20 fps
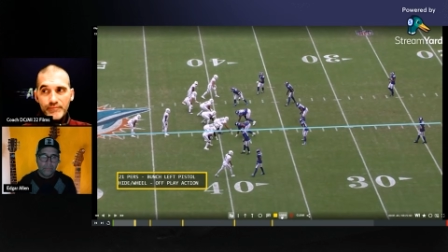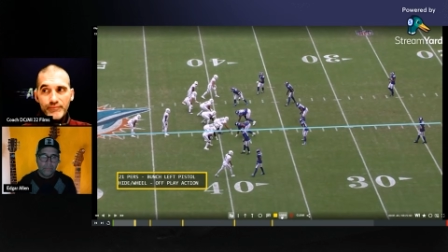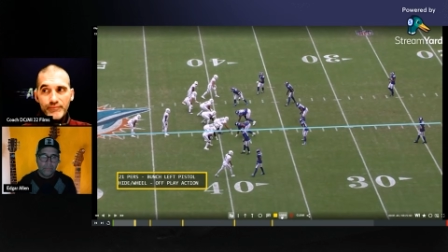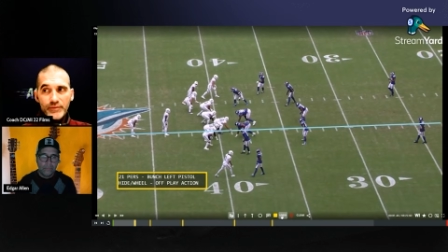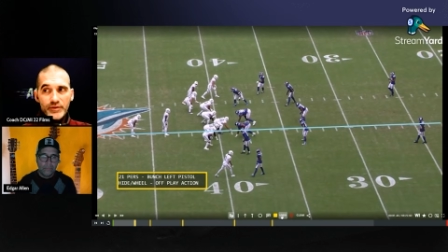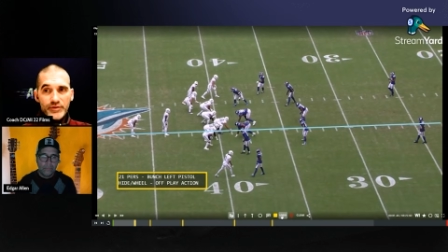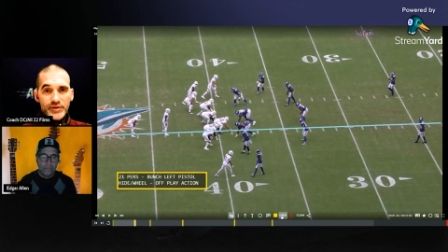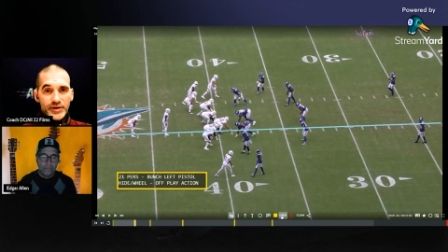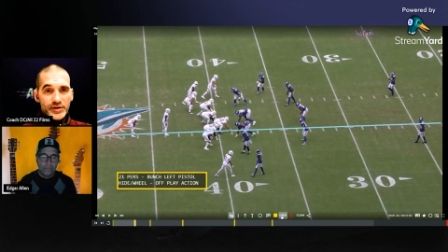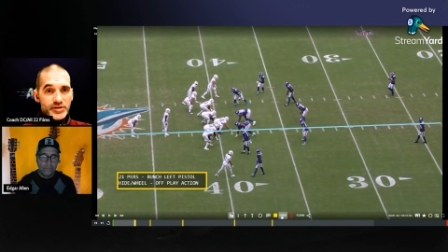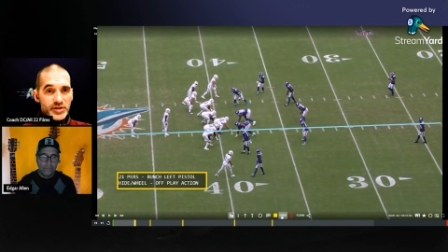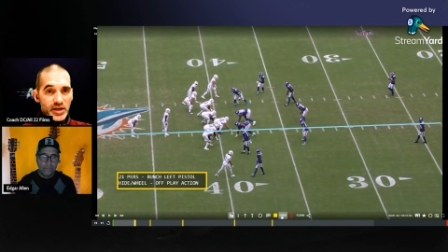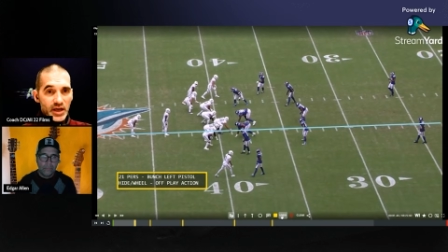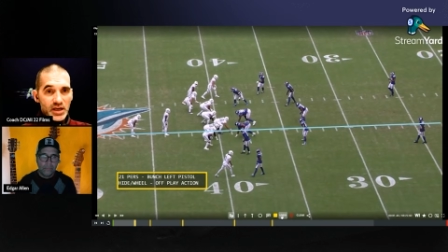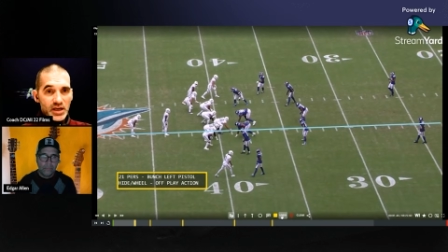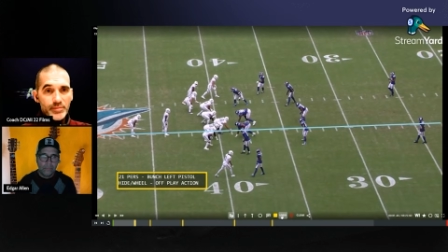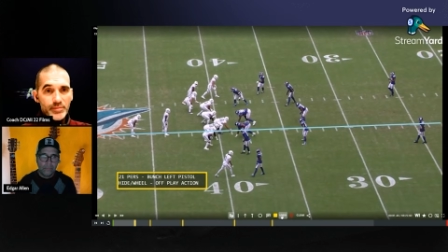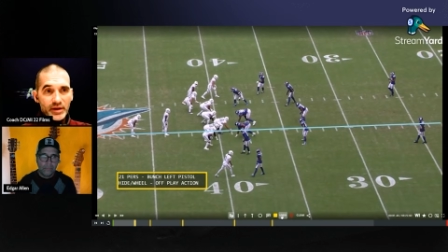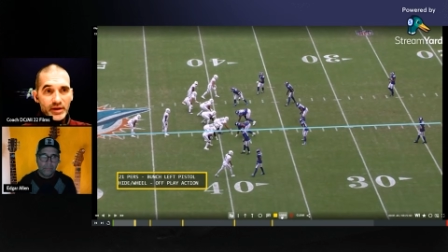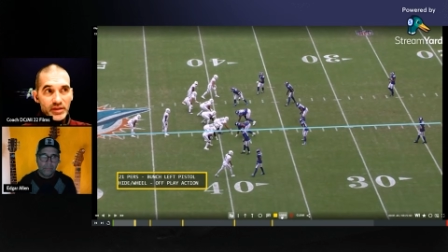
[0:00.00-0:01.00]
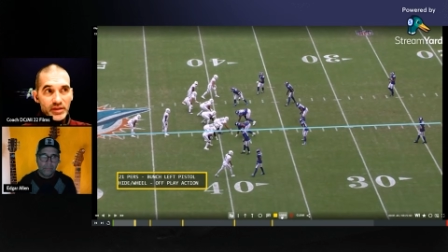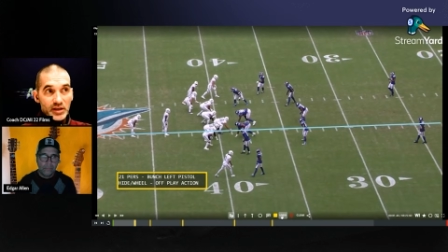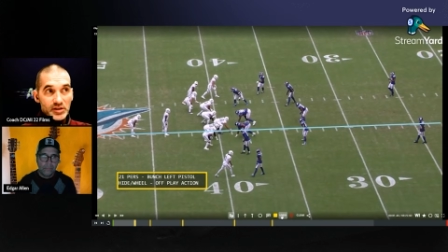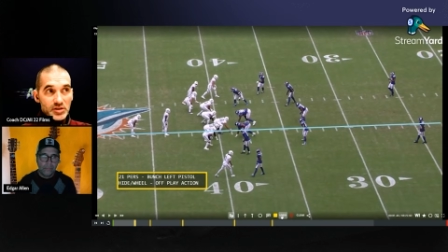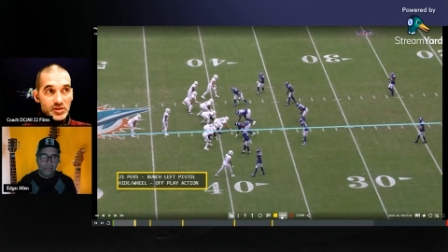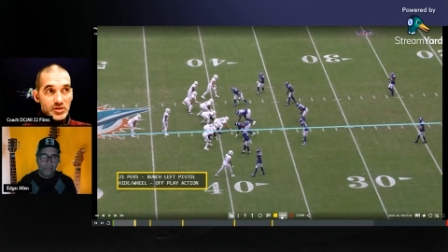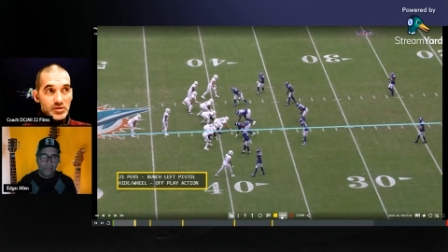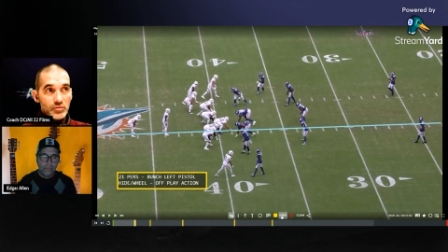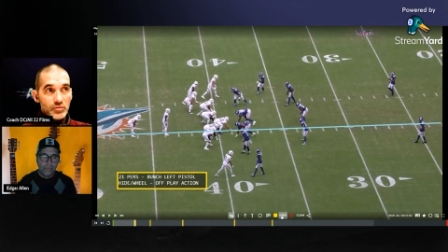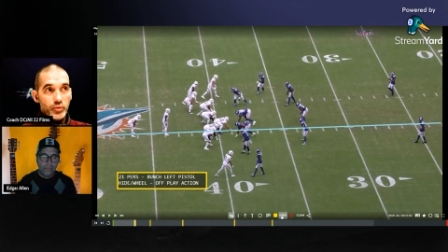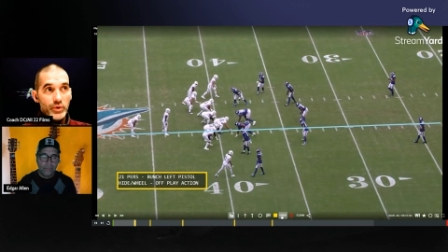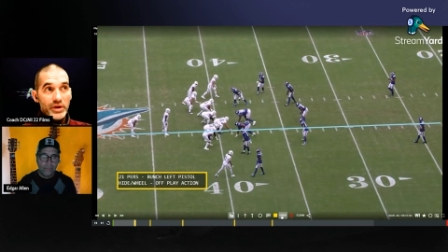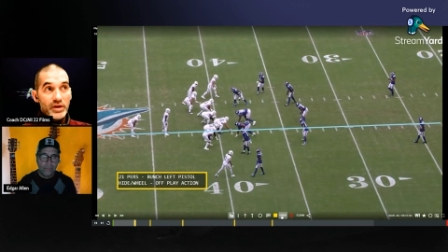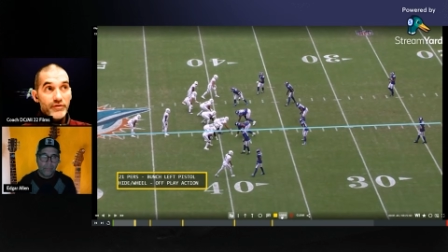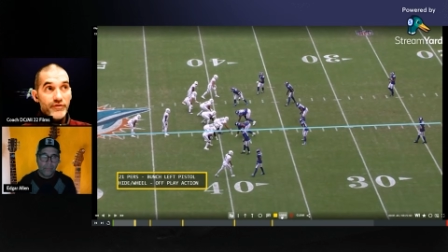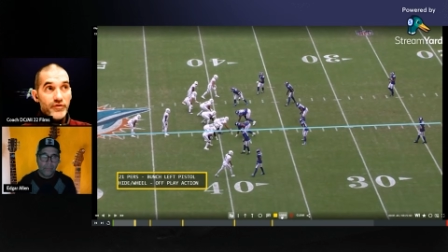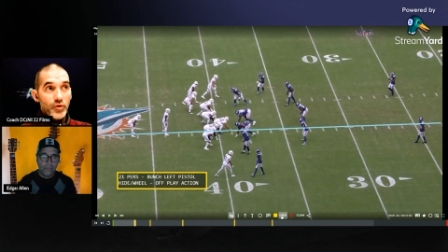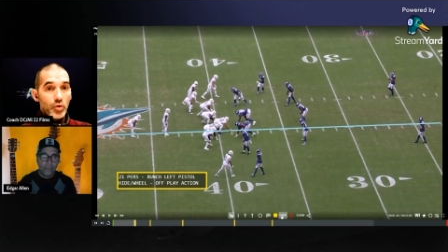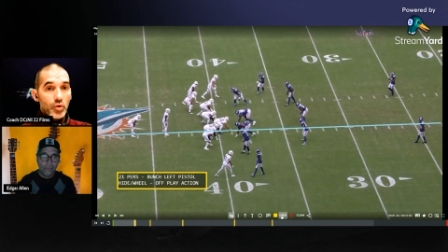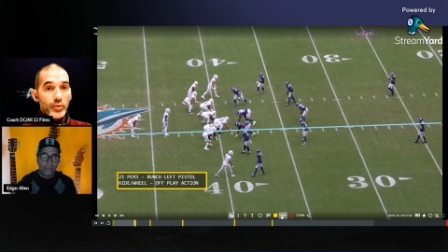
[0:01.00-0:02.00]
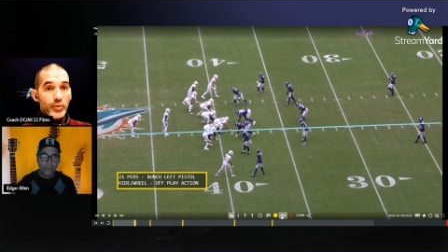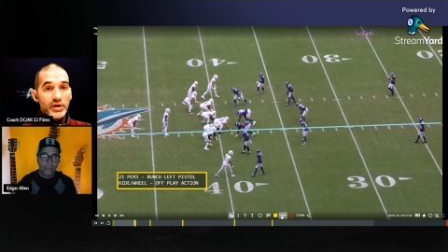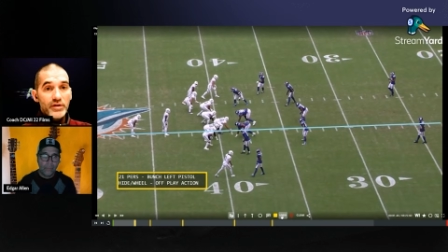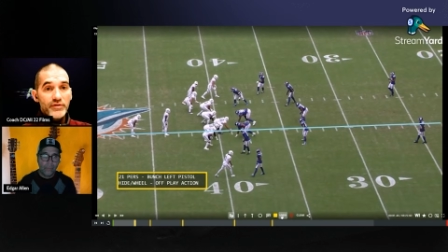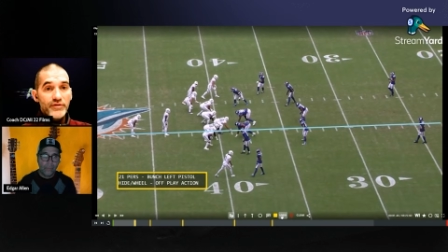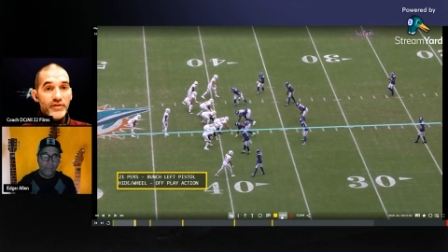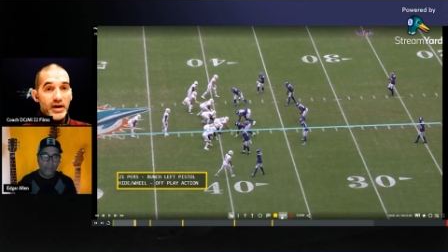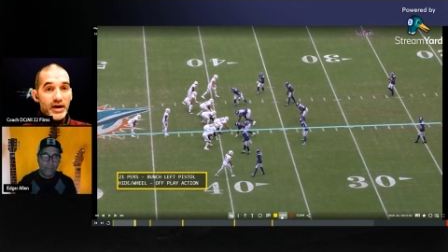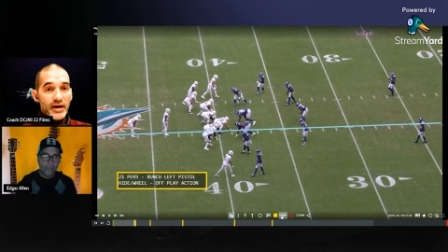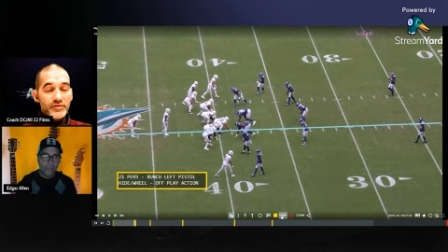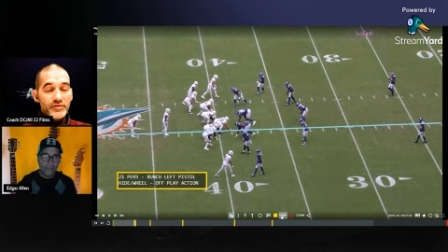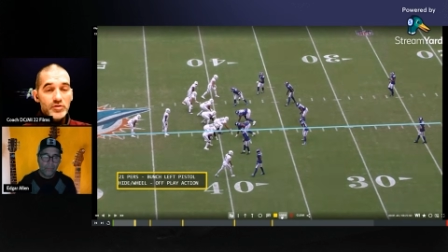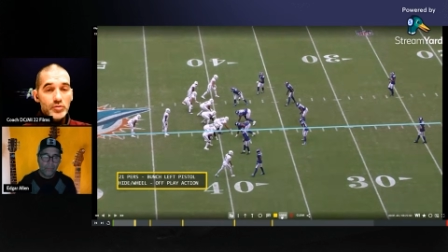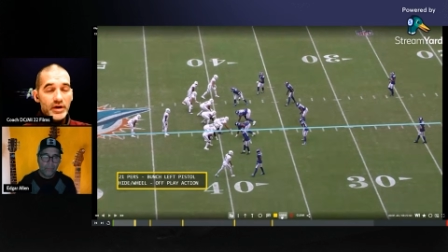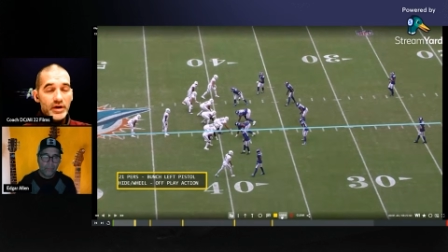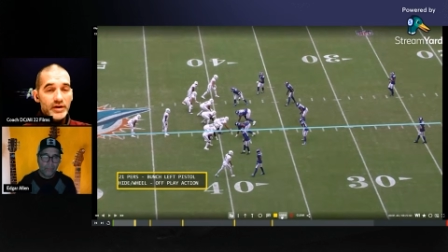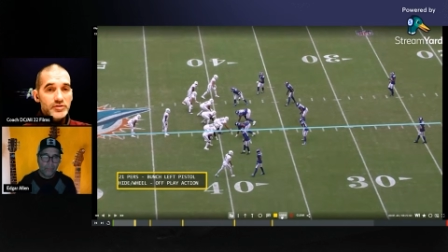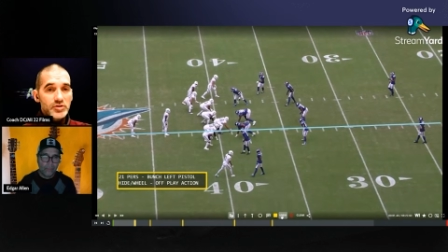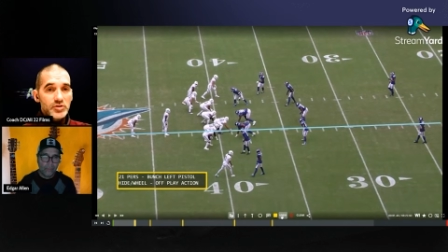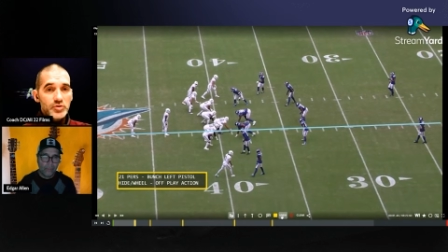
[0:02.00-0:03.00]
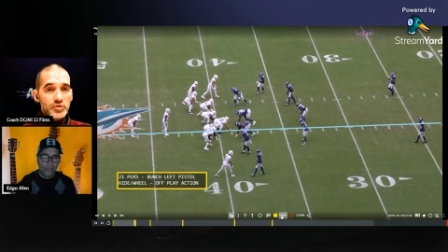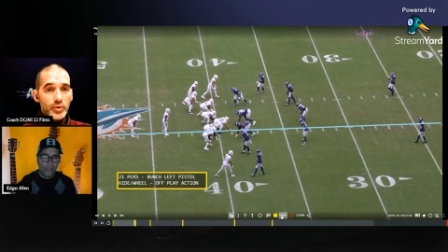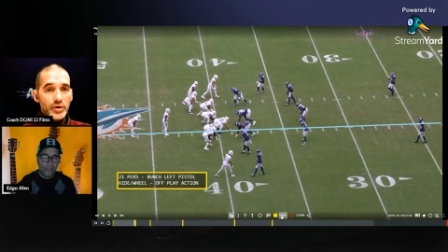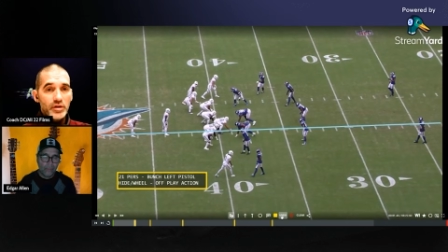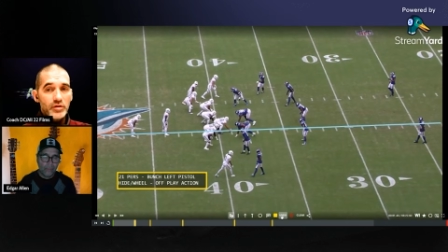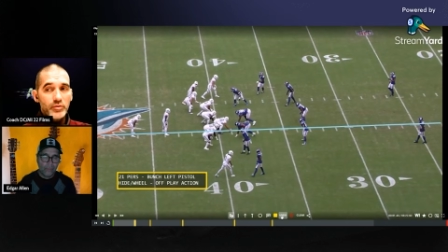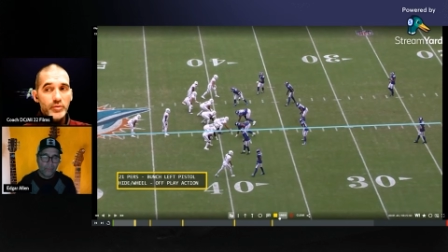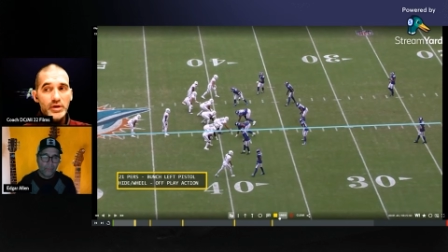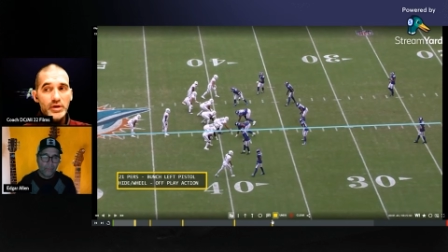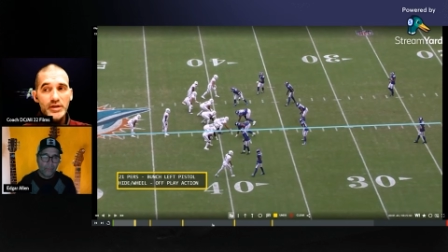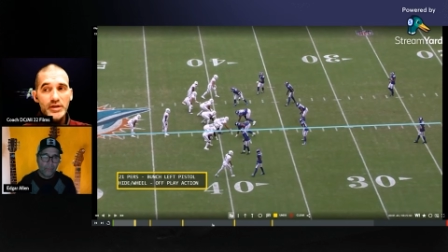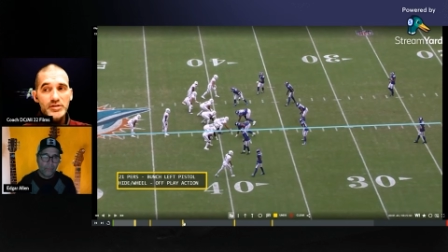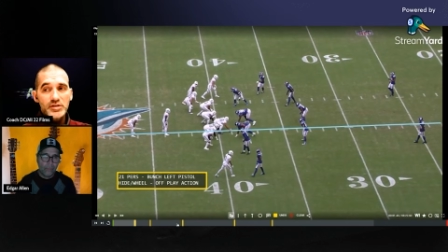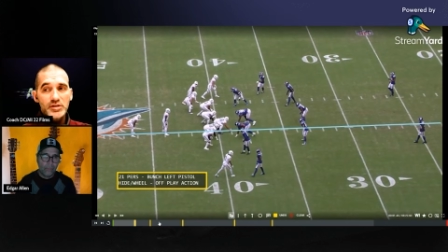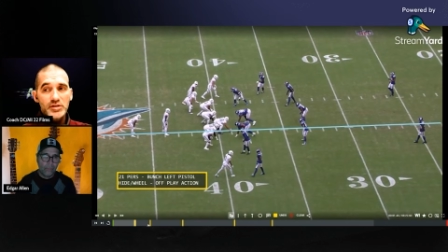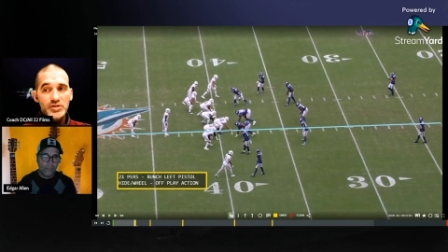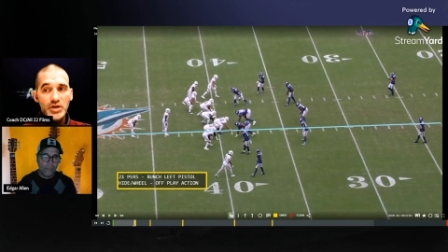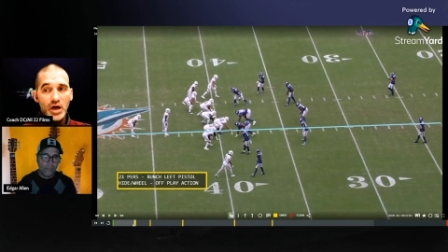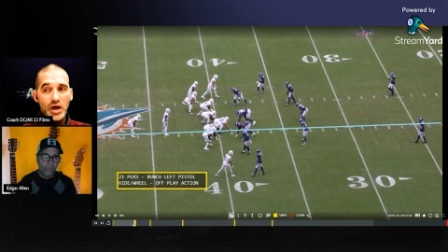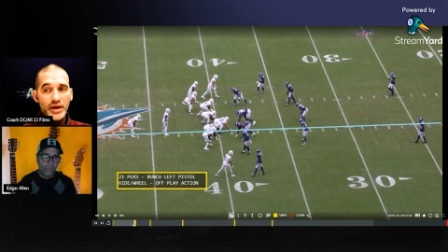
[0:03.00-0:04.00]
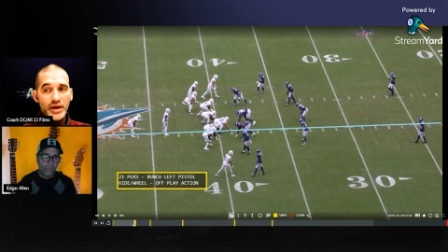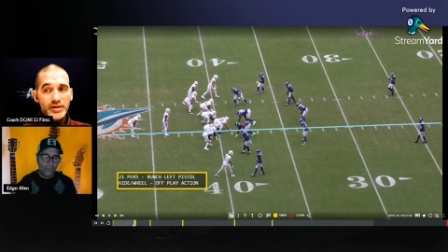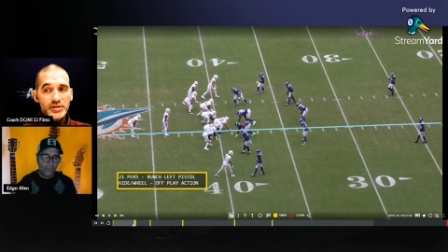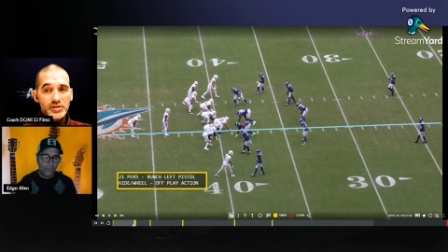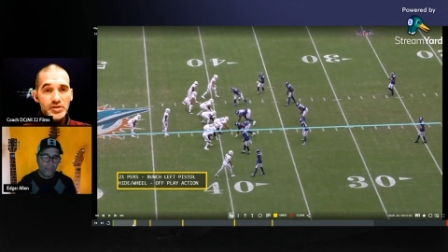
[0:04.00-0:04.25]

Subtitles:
this game I think is week 4, week 5, 2023 against the Giants.